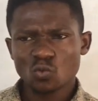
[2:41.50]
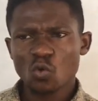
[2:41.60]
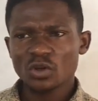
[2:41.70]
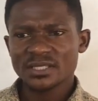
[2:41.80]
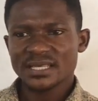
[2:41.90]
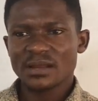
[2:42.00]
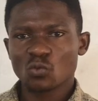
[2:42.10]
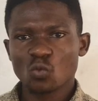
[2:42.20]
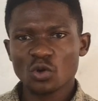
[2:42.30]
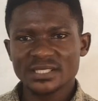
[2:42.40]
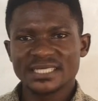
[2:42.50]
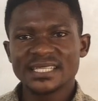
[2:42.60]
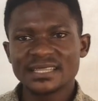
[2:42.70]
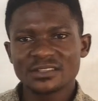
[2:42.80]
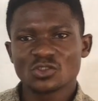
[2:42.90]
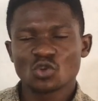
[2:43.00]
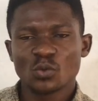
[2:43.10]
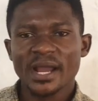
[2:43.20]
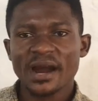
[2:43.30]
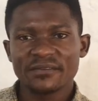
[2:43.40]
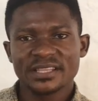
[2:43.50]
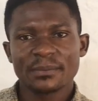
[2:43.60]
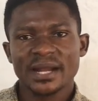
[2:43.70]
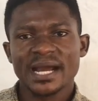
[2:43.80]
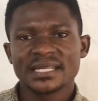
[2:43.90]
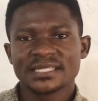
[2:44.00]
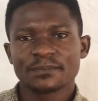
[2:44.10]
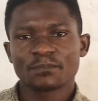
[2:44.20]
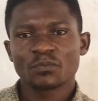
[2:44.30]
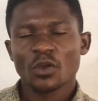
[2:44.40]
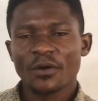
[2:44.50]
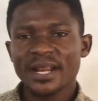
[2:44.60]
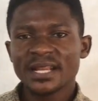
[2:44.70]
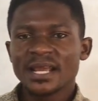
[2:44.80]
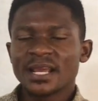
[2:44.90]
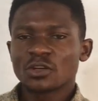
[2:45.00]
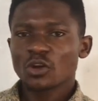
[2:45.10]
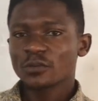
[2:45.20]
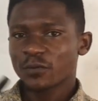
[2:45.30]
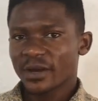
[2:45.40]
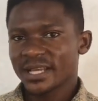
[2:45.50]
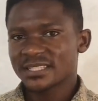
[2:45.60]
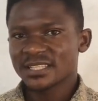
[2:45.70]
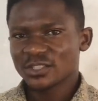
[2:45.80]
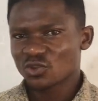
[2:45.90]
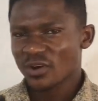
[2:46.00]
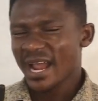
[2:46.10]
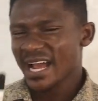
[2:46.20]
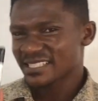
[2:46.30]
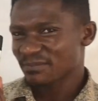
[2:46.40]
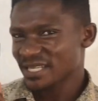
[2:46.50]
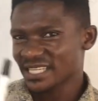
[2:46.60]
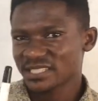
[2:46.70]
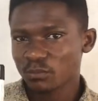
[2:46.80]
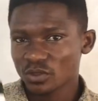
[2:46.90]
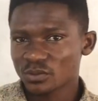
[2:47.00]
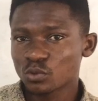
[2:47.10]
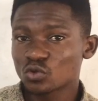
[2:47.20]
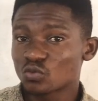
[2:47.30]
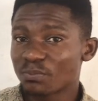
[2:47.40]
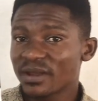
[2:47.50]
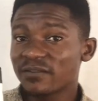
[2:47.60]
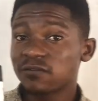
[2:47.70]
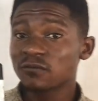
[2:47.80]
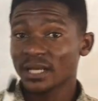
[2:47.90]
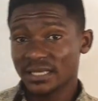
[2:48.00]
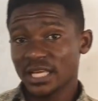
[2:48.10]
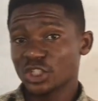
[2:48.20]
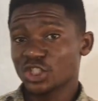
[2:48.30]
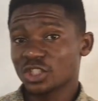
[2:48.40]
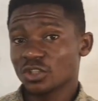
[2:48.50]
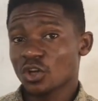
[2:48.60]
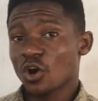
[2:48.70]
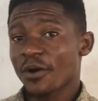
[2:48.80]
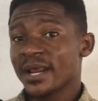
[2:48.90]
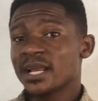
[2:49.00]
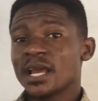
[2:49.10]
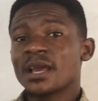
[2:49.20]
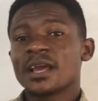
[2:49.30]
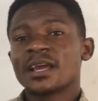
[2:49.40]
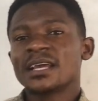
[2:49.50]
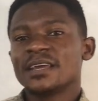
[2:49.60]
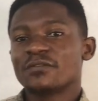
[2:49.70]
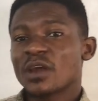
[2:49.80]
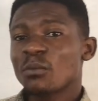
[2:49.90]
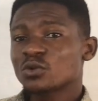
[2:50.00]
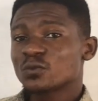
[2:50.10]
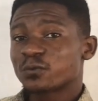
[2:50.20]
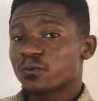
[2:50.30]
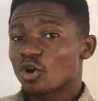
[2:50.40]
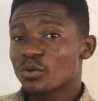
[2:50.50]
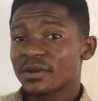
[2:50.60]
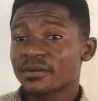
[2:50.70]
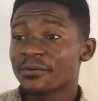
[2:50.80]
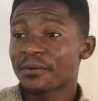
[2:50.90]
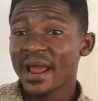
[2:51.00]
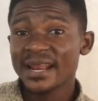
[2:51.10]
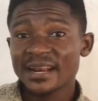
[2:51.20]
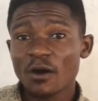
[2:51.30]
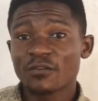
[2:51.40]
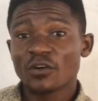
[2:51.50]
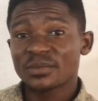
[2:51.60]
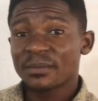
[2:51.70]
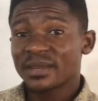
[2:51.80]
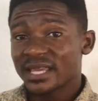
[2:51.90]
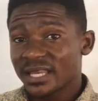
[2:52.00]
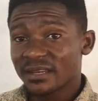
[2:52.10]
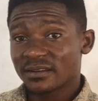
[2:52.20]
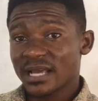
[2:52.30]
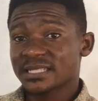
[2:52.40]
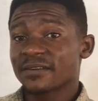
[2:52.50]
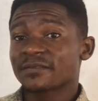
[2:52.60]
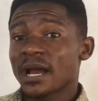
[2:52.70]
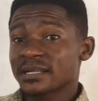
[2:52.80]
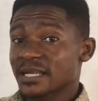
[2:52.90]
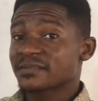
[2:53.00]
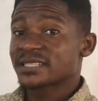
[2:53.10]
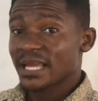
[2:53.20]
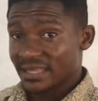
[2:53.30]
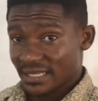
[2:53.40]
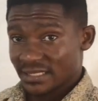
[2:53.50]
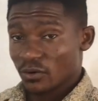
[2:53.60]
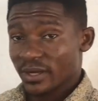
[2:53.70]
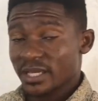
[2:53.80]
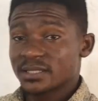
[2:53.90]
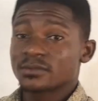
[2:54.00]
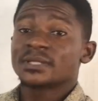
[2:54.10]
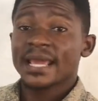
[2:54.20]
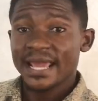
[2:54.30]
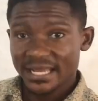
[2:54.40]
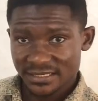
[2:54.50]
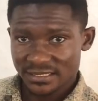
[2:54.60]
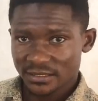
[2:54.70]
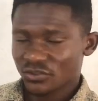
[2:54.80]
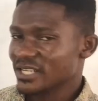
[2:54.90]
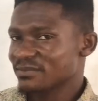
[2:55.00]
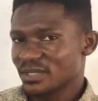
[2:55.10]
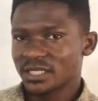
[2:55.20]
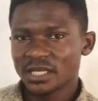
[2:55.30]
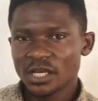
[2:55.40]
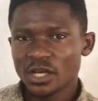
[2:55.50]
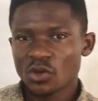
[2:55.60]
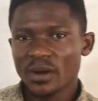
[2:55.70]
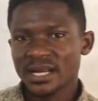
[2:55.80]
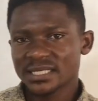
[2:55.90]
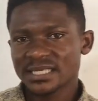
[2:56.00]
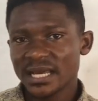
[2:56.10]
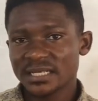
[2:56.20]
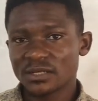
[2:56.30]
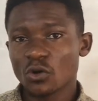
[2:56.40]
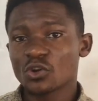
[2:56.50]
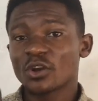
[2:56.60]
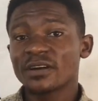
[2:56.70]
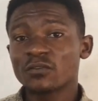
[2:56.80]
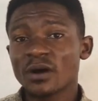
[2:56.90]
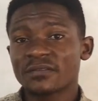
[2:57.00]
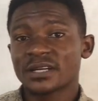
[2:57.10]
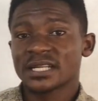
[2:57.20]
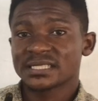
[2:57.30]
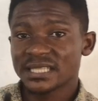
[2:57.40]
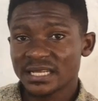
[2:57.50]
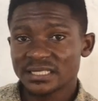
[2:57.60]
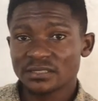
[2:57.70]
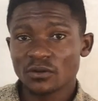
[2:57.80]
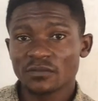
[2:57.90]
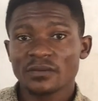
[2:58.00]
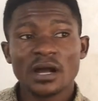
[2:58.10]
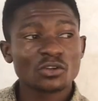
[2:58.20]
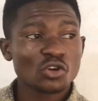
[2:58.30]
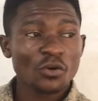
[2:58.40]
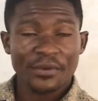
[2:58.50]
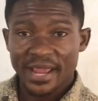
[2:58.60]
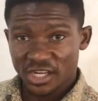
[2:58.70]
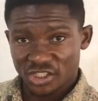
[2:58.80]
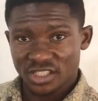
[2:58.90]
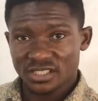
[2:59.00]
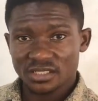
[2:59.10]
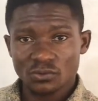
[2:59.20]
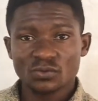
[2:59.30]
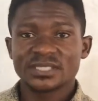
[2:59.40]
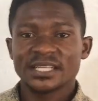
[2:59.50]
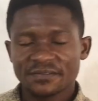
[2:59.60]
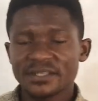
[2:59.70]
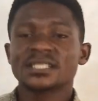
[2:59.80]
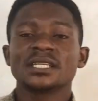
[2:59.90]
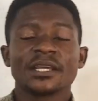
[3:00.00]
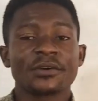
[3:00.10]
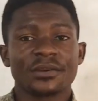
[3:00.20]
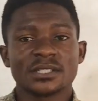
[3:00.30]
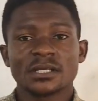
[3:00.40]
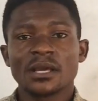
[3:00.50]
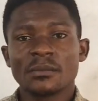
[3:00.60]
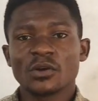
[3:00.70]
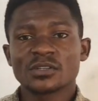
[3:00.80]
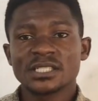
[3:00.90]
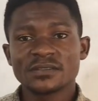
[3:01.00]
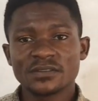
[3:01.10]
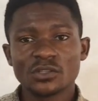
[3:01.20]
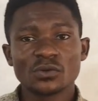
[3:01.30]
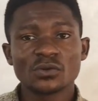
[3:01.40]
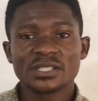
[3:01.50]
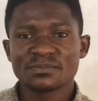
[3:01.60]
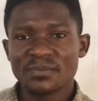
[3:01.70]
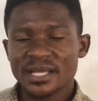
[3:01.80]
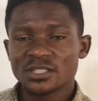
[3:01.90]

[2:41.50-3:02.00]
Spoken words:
What details do we have in the mechanism? Alright, don't forget, try as much as possible to pay full attention. Alright, if you're able to follow me right now from the beginning as I've started, okay, to the end, trust me, your understanding or your level of understanding of aldol reactions will definitely increase, because this video is meant